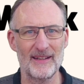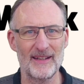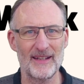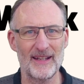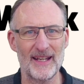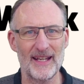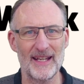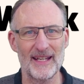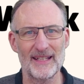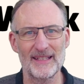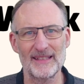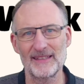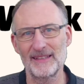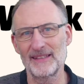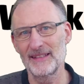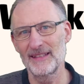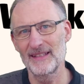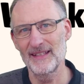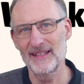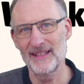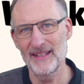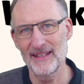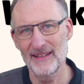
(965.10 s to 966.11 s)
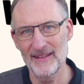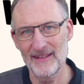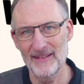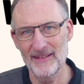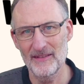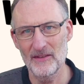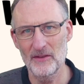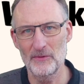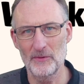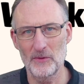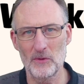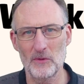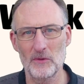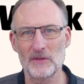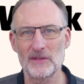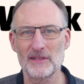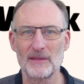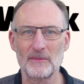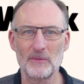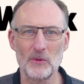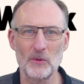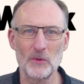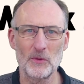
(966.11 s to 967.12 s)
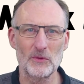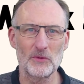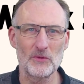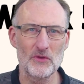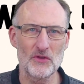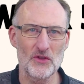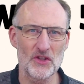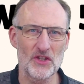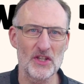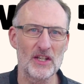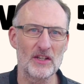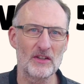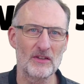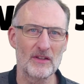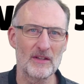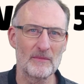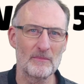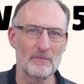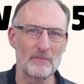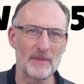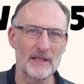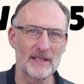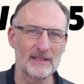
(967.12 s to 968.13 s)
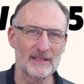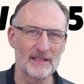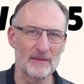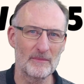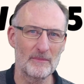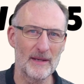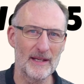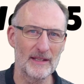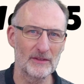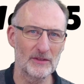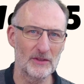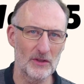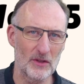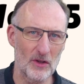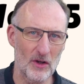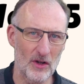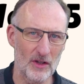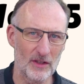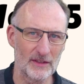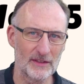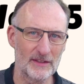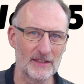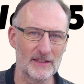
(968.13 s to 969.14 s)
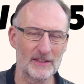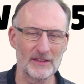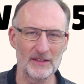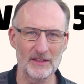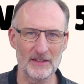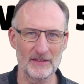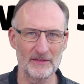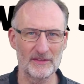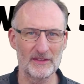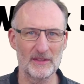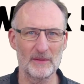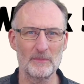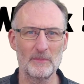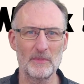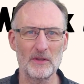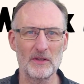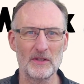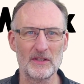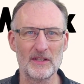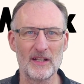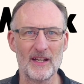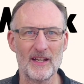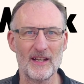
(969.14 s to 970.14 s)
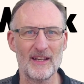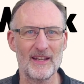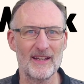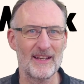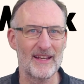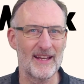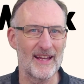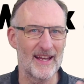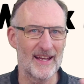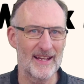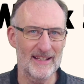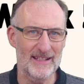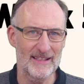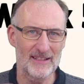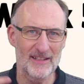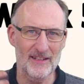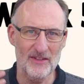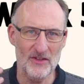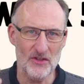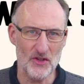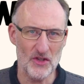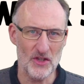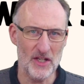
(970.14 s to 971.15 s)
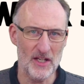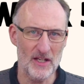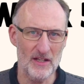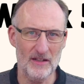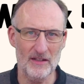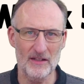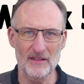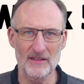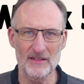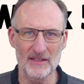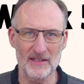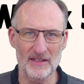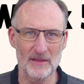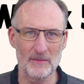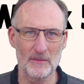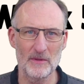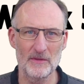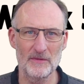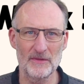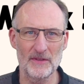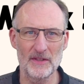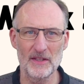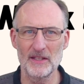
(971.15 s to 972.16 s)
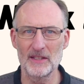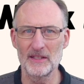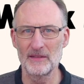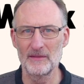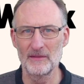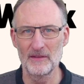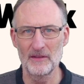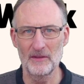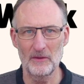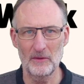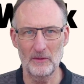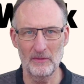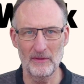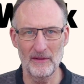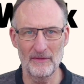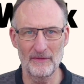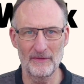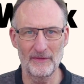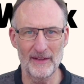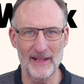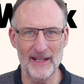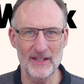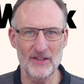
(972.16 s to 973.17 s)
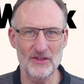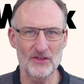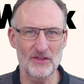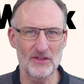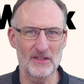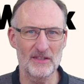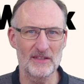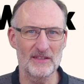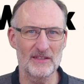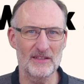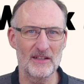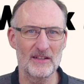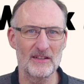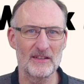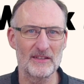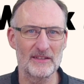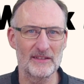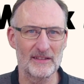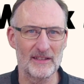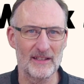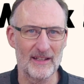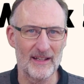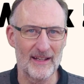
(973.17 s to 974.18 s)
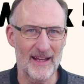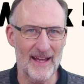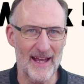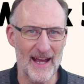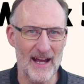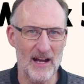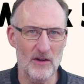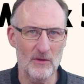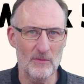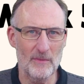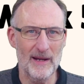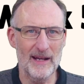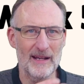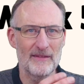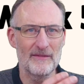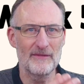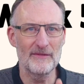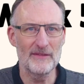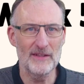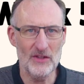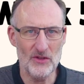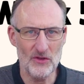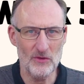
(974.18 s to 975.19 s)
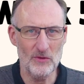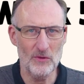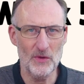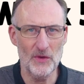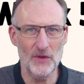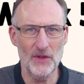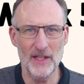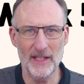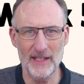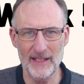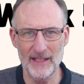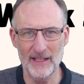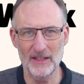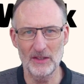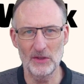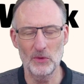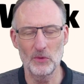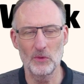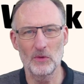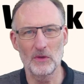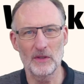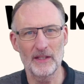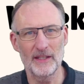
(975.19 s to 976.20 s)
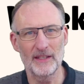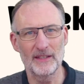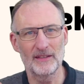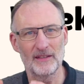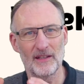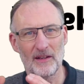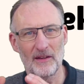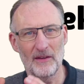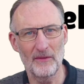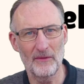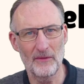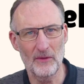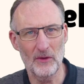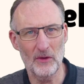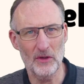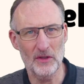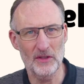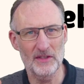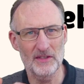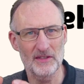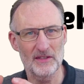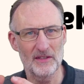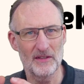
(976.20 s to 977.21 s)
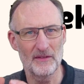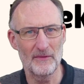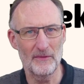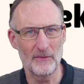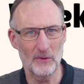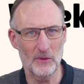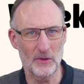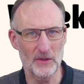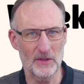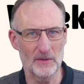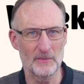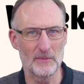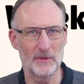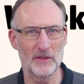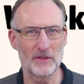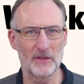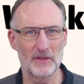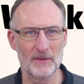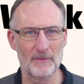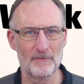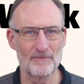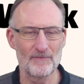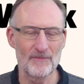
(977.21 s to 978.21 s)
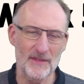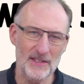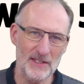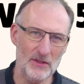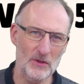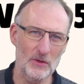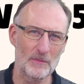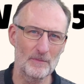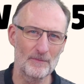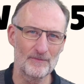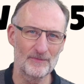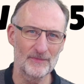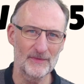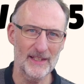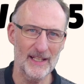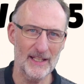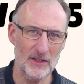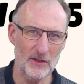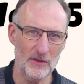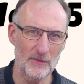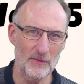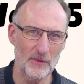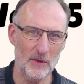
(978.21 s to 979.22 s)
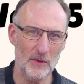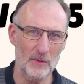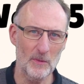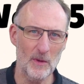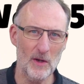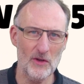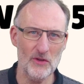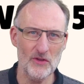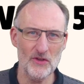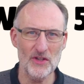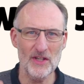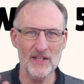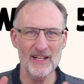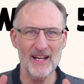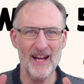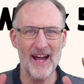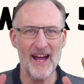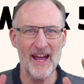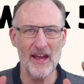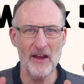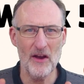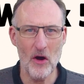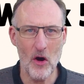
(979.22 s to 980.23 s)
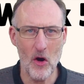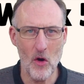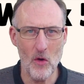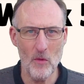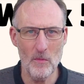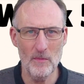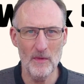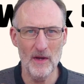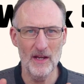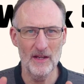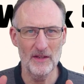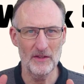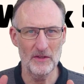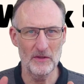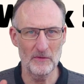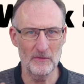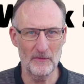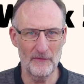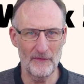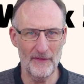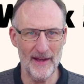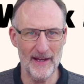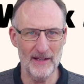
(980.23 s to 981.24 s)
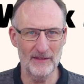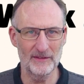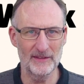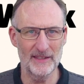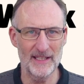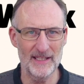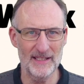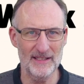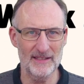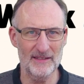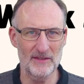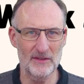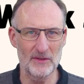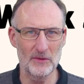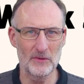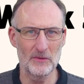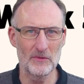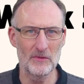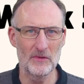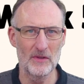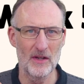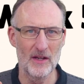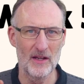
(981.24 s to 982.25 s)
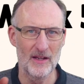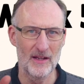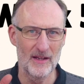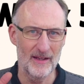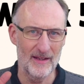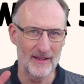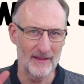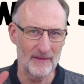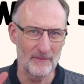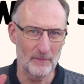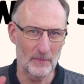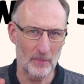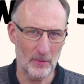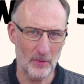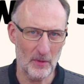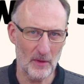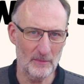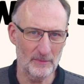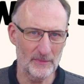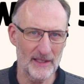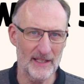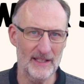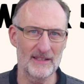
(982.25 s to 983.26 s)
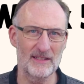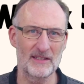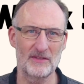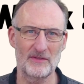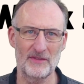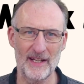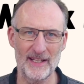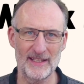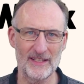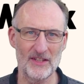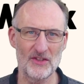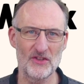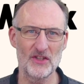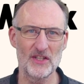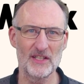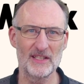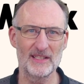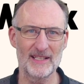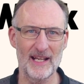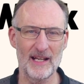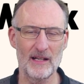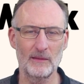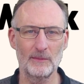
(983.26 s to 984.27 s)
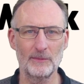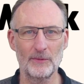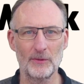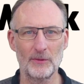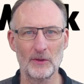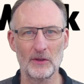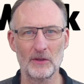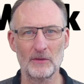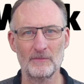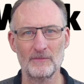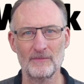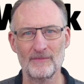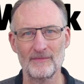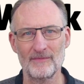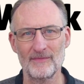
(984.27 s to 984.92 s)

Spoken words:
And of course, I'm going to share a bit about the content of the book and share some of the reflections on how my visual thinking toolkit works for the book. So thank you for watching. I hope you found these 2 prompting strategies helpful.